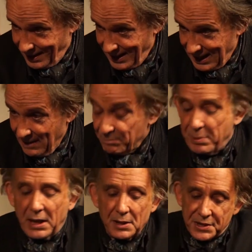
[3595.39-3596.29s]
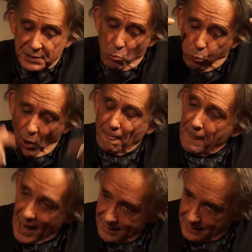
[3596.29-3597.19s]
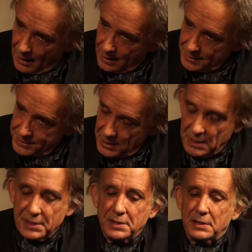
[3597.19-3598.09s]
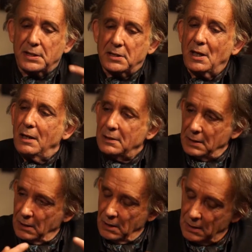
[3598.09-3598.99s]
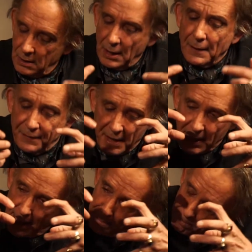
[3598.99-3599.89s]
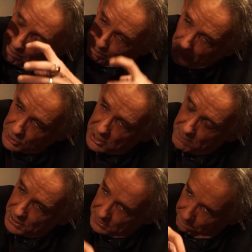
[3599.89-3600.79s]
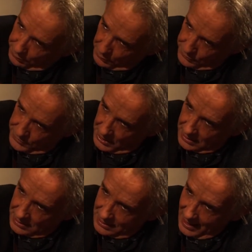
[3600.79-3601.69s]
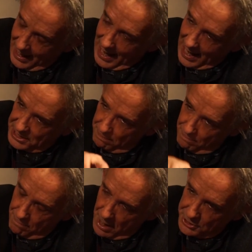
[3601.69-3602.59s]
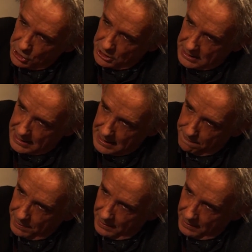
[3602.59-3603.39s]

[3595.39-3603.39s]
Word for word: put. Because what that does is start the embodiment process at a much deeper